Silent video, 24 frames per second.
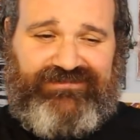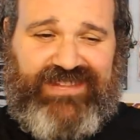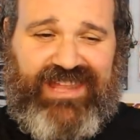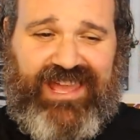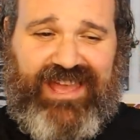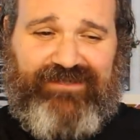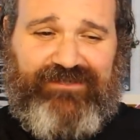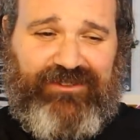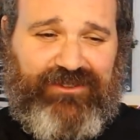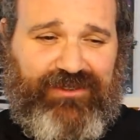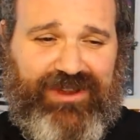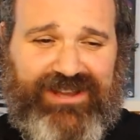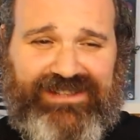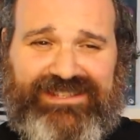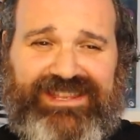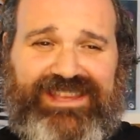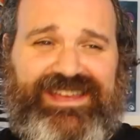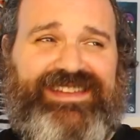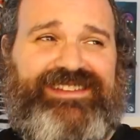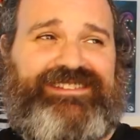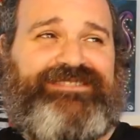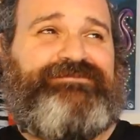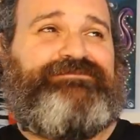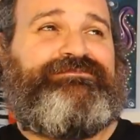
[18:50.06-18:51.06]
Have a great
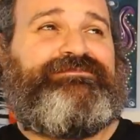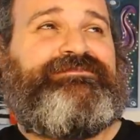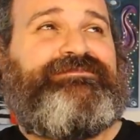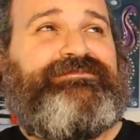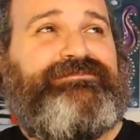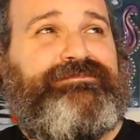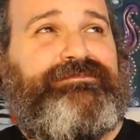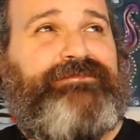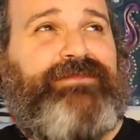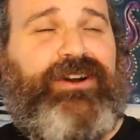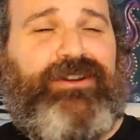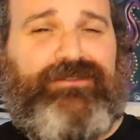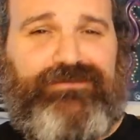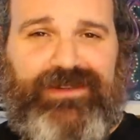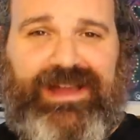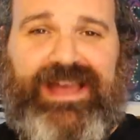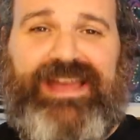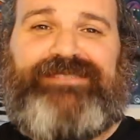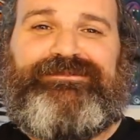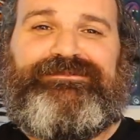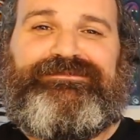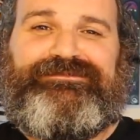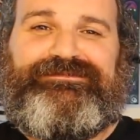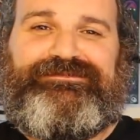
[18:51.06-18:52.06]
day. All
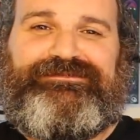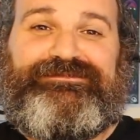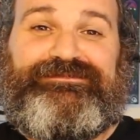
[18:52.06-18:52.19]
right.